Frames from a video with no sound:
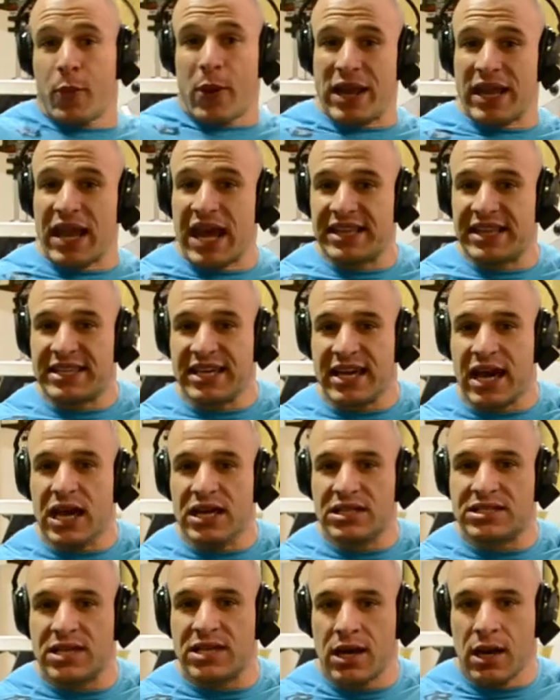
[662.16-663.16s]
wide like
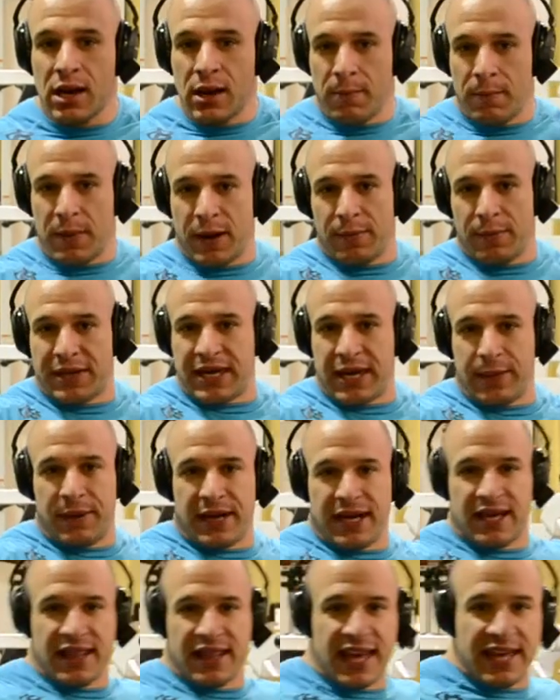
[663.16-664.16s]
this, but I'm keeping
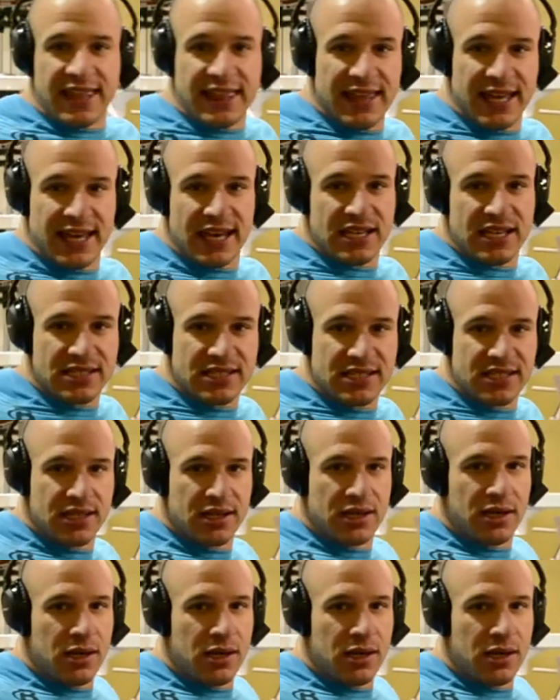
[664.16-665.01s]
it in like this.